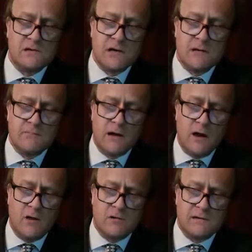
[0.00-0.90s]
the German
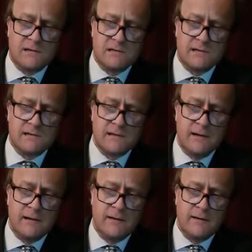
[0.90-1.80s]
hosts.
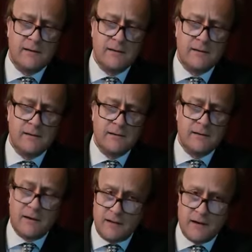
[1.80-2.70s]

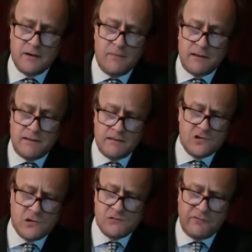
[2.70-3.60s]
Now the other men in the
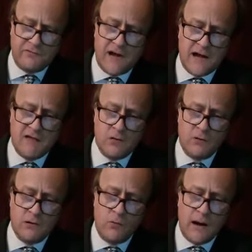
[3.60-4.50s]
trench were firing
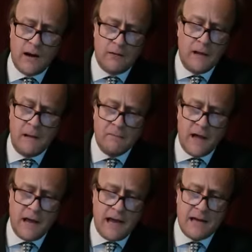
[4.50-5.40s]
all the while.
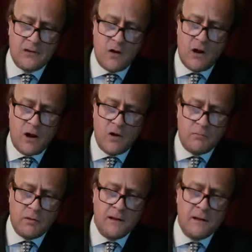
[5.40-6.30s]
They had no
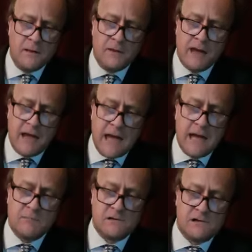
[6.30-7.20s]
hope, but they
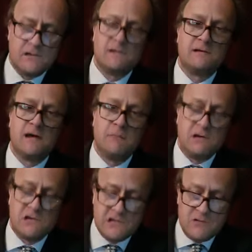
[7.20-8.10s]
aimed just as they'd
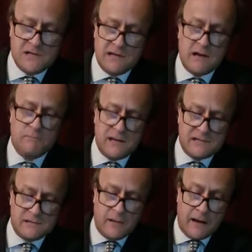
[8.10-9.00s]
been shooting at
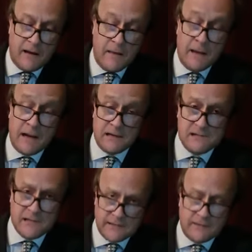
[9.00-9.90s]
Bisley. And
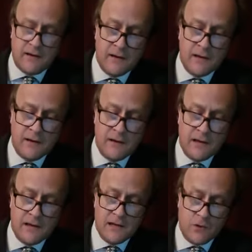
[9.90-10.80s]
suddenly,
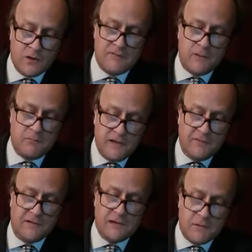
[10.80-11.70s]
one of them
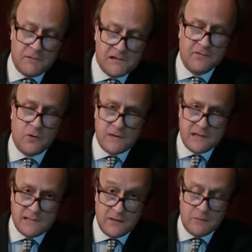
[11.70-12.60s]
lifted up his
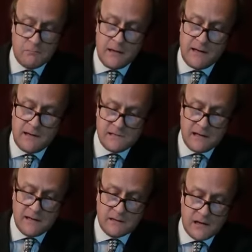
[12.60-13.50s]
voice in the
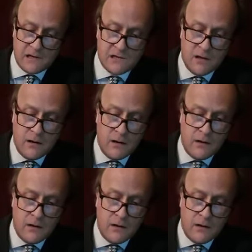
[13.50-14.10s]
plainest English.